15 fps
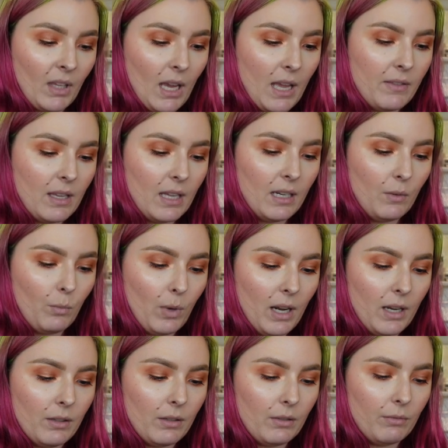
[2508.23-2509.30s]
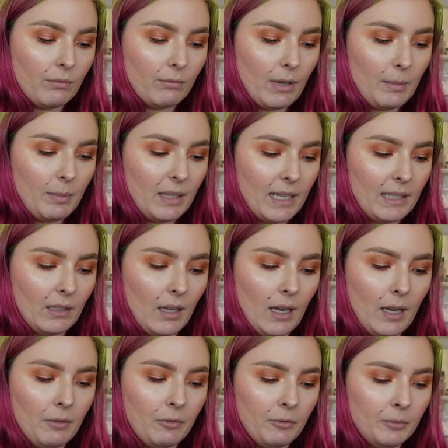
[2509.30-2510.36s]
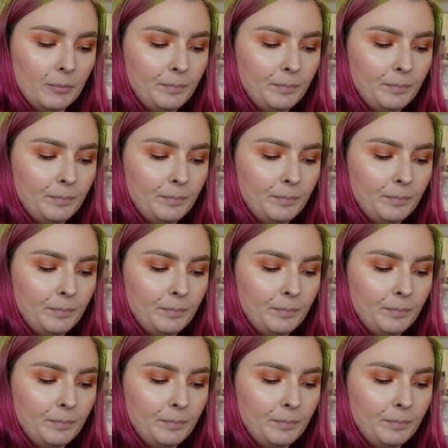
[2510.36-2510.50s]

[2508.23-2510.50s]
And then in one replayed life,